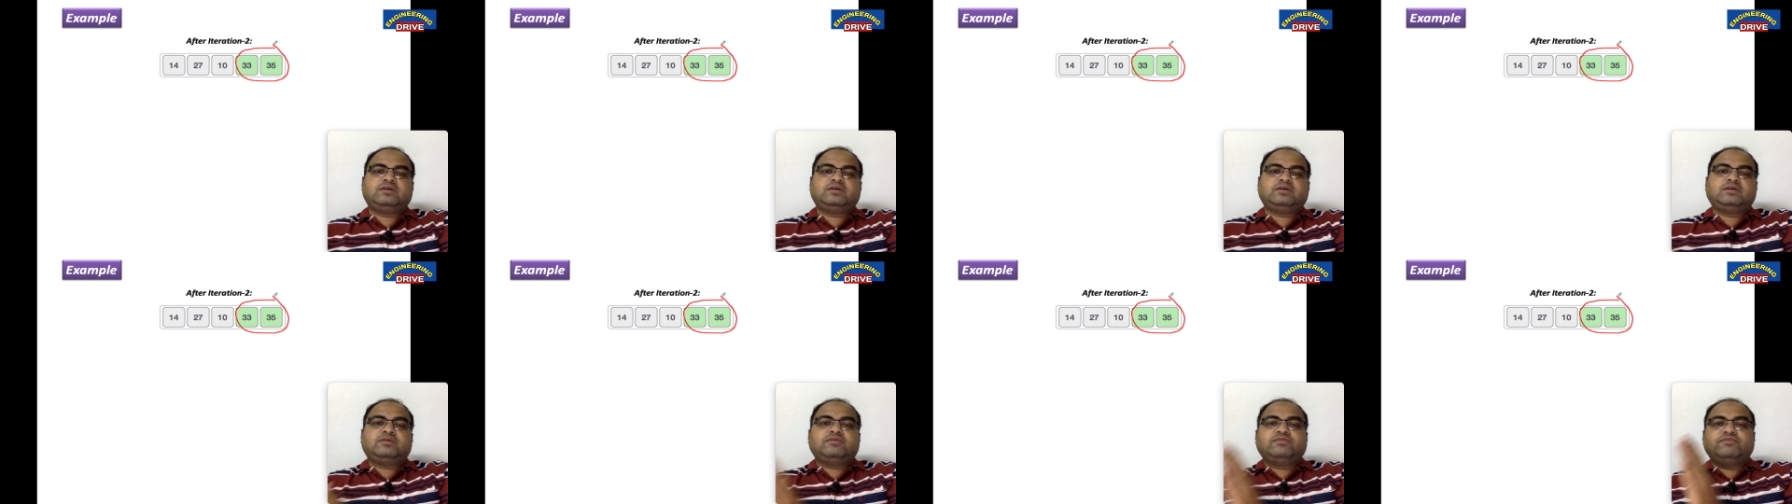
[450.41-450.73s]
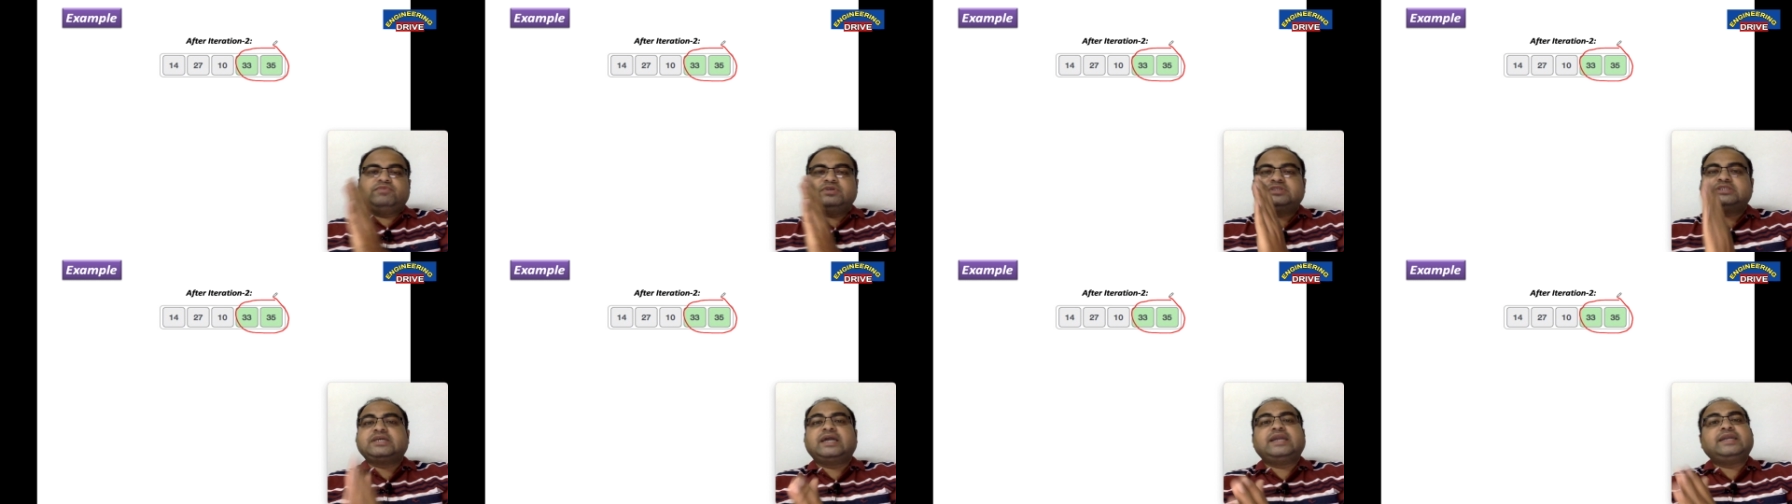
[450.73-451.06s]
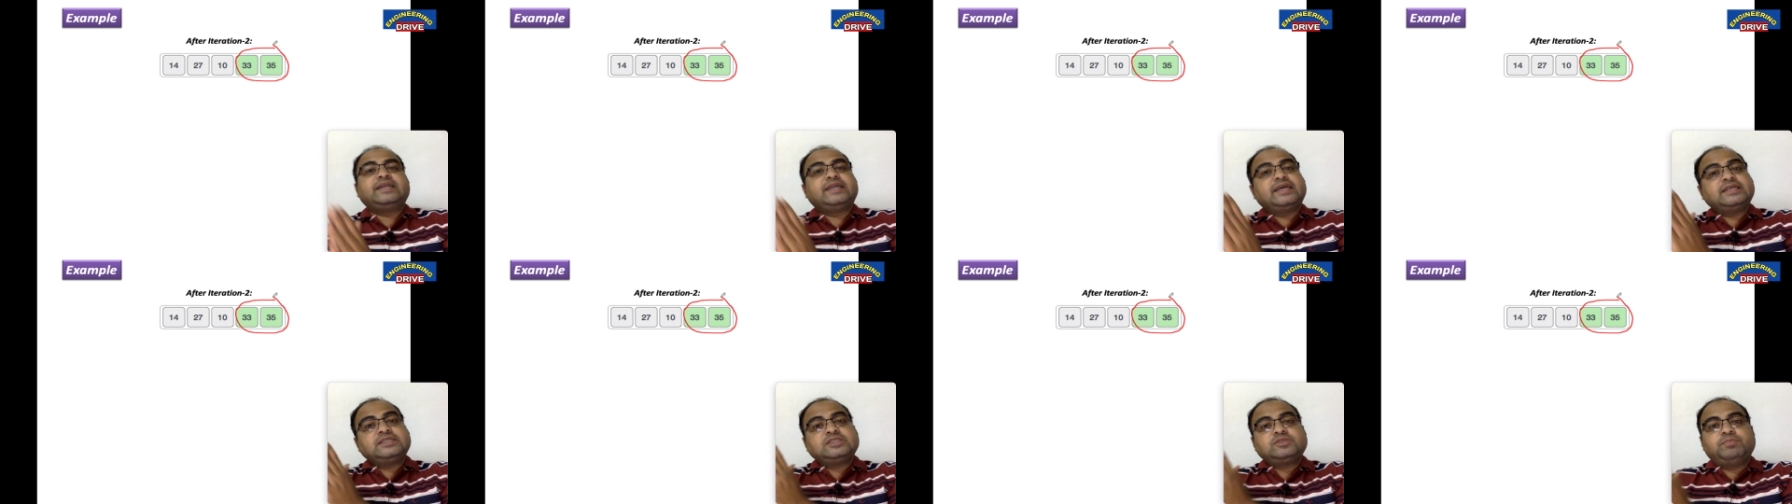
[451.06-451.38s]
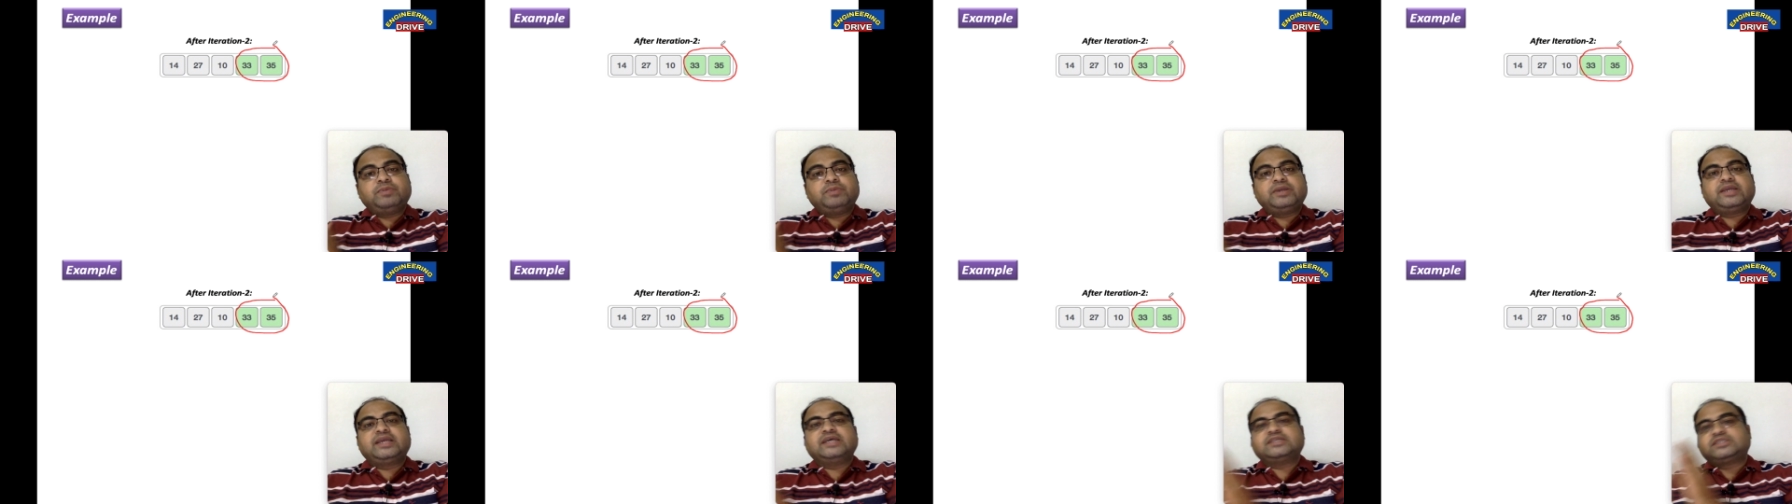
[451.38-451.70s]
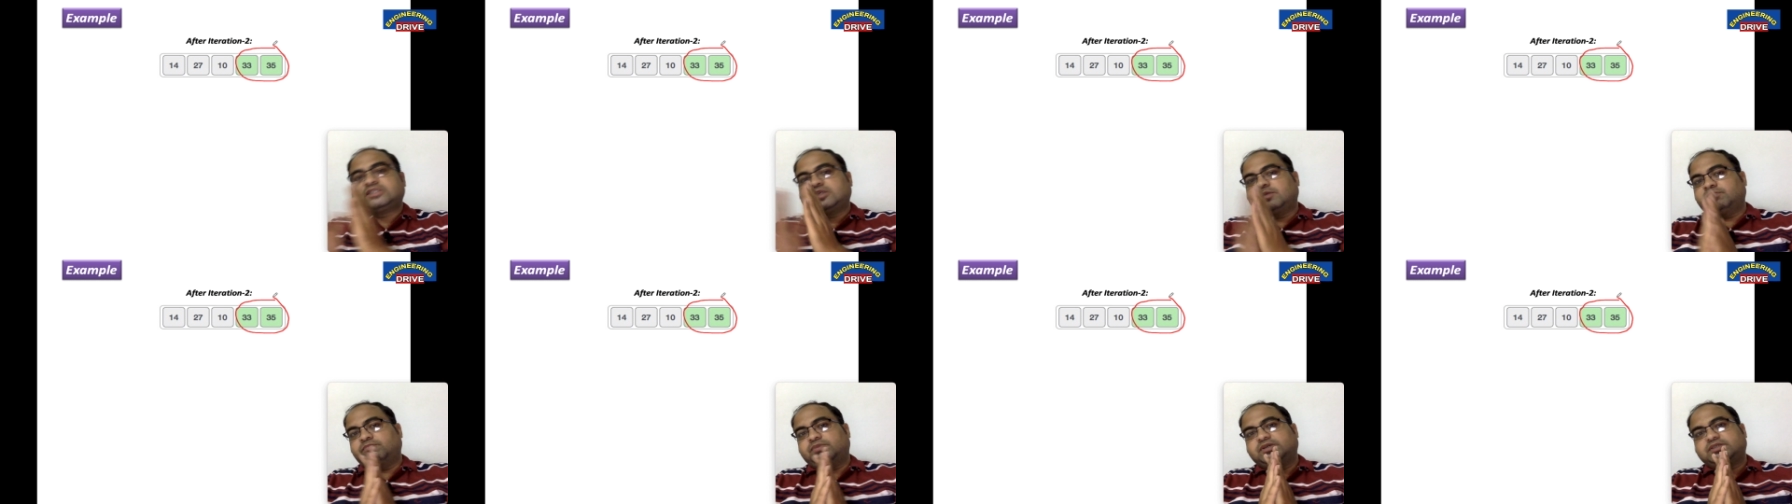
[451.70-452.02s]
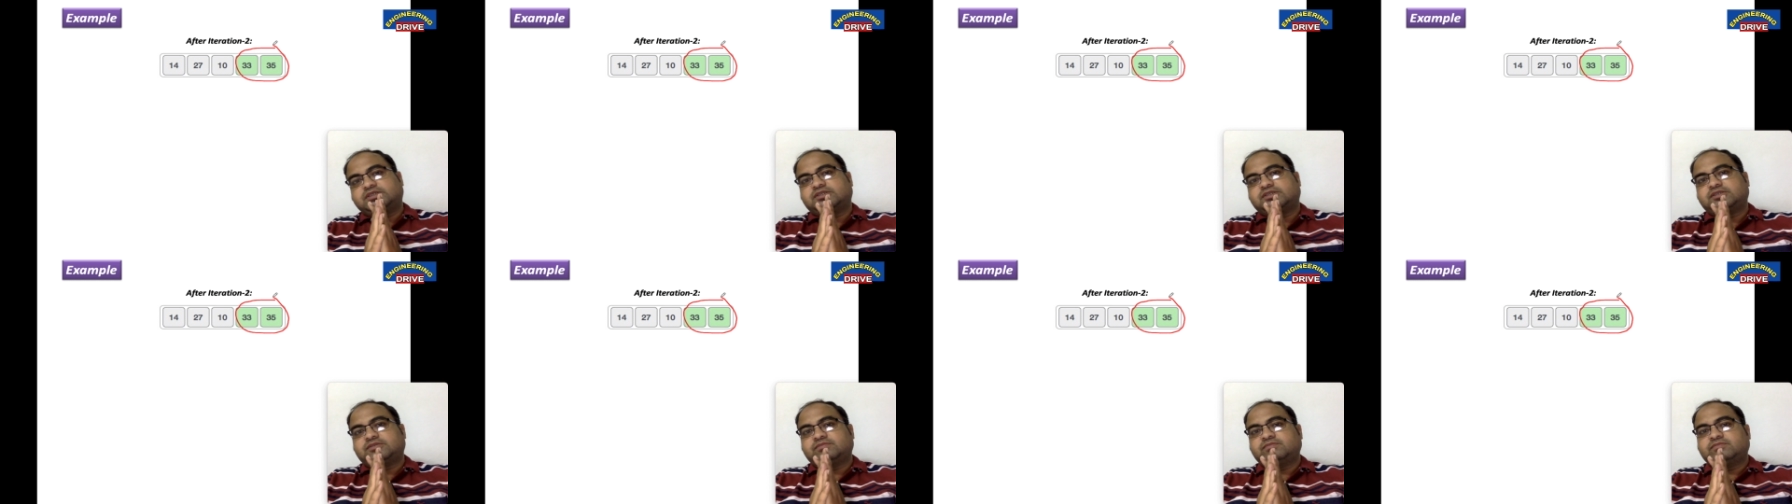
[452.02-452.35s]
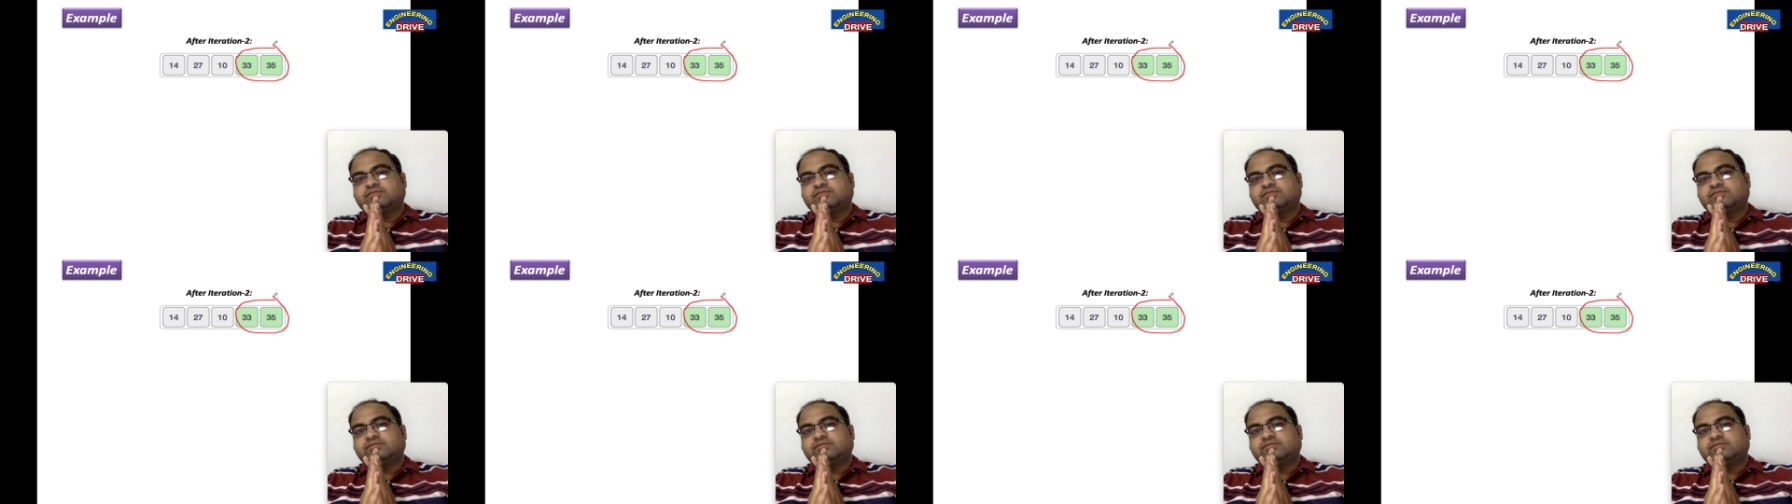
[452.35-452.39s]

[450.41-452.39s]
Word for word: which contains biggest numbers